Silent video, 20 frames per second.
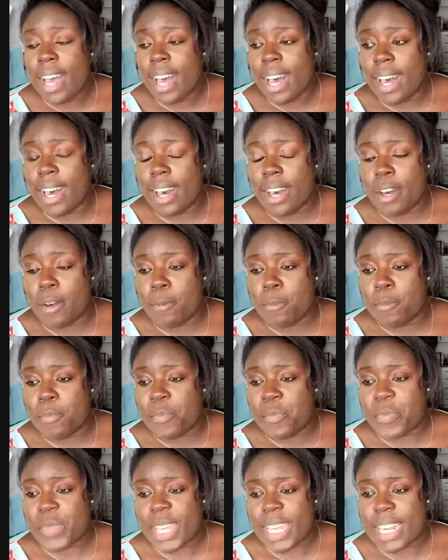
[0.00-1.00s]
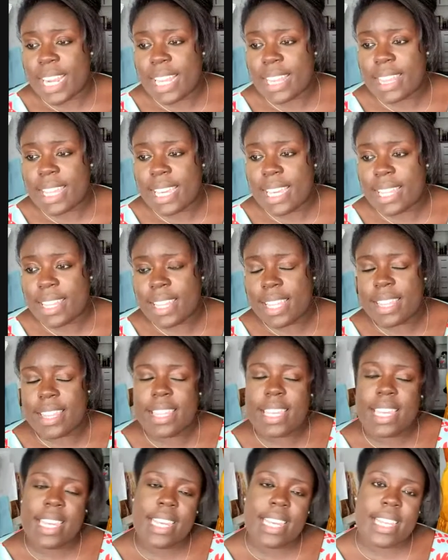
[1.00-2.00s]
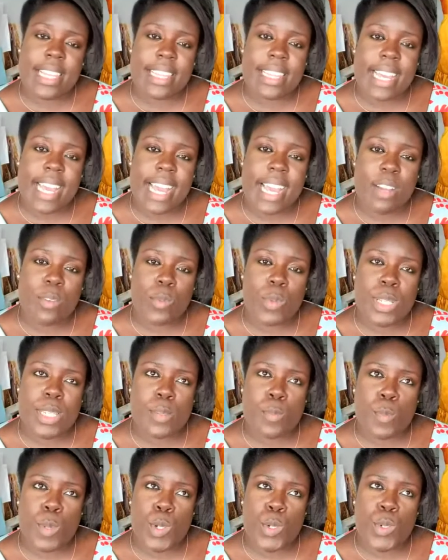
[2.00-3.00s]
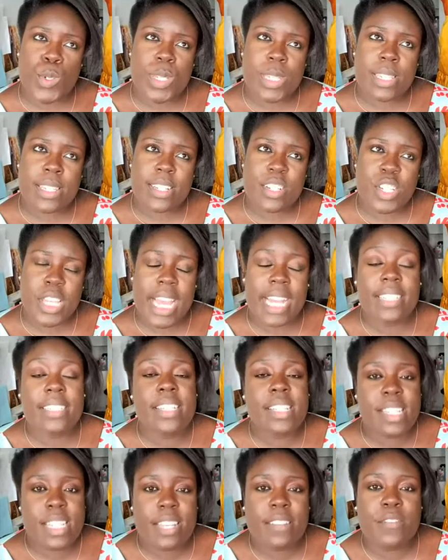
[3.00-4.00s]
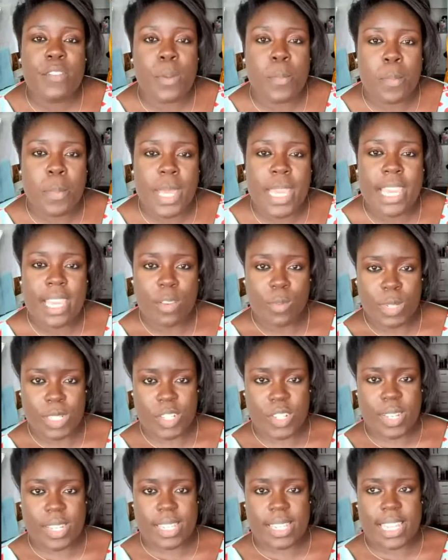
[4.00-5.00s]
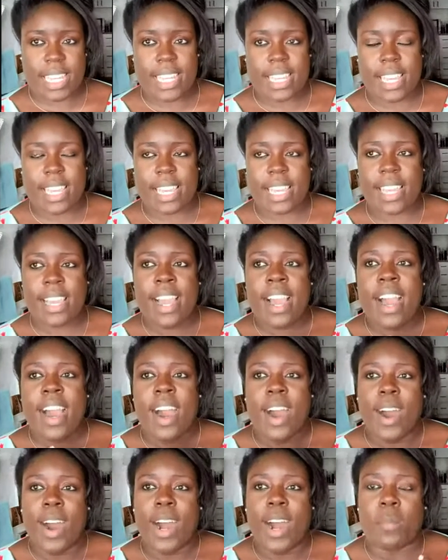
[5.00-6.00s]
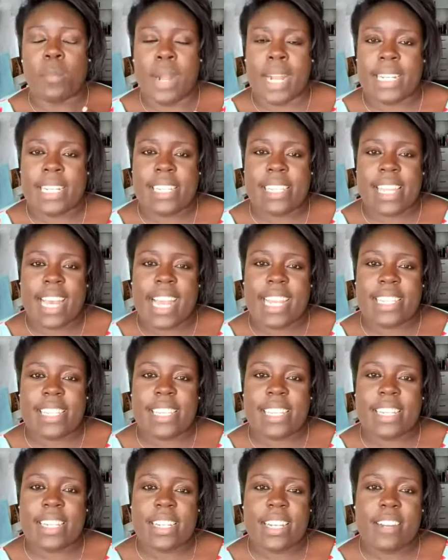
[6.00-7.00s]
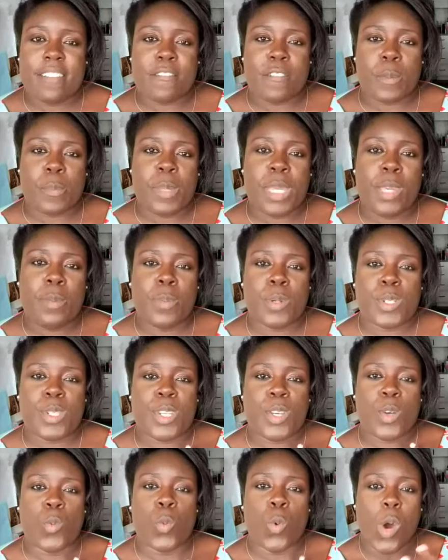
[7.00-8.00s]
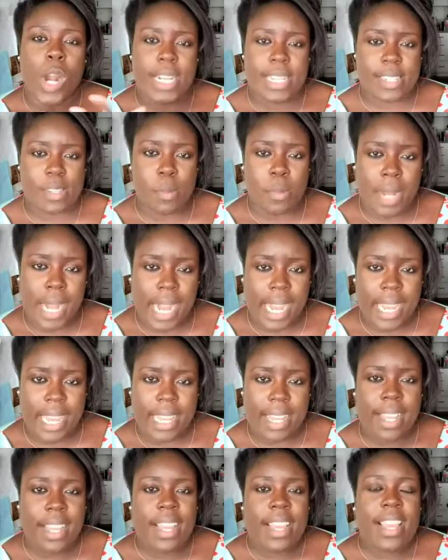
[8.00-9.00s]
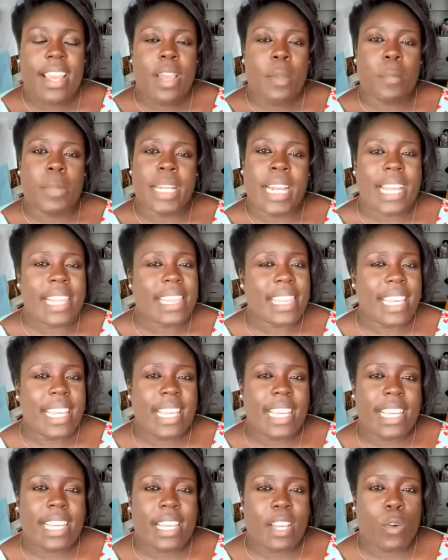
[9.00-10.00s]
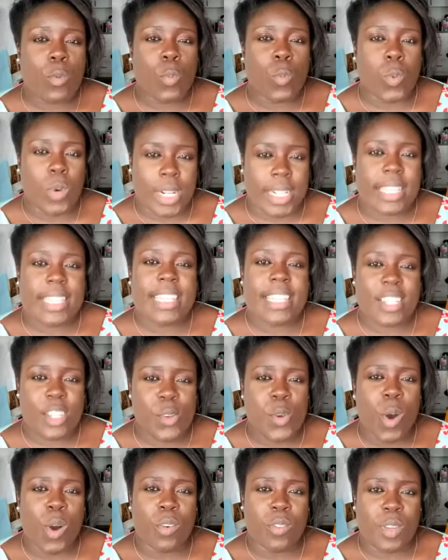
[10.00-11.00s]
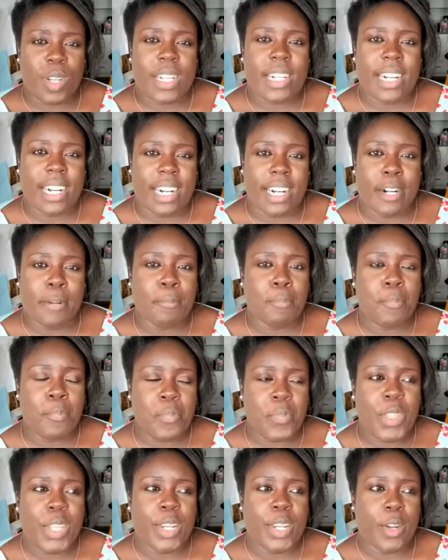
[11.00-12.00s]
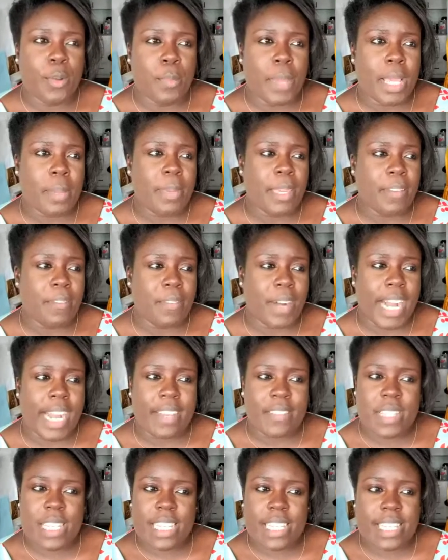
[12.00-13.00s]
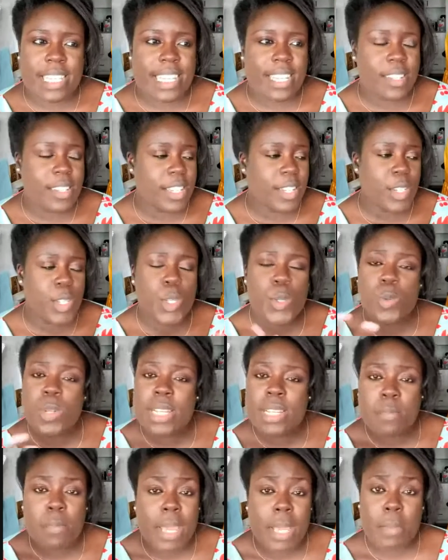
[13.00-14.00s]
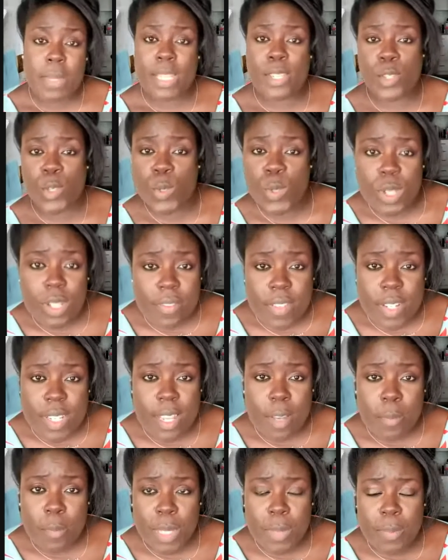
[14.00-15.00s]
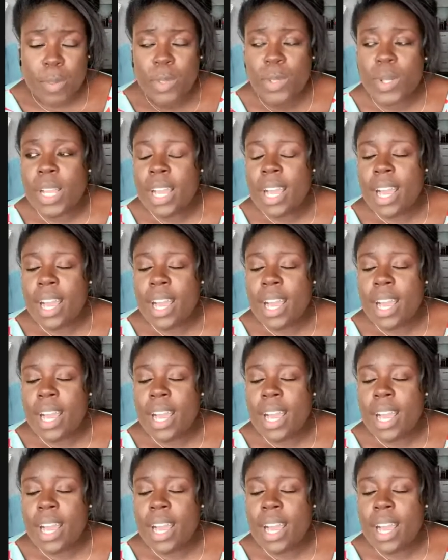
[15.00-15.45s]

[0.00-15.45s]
and I think the thing that was most challenging for me was just thinking, are my designs good enough for people to want to buy? But I think one thing you overcome, maybe 5, 6 years into it, maybe sooner for some people,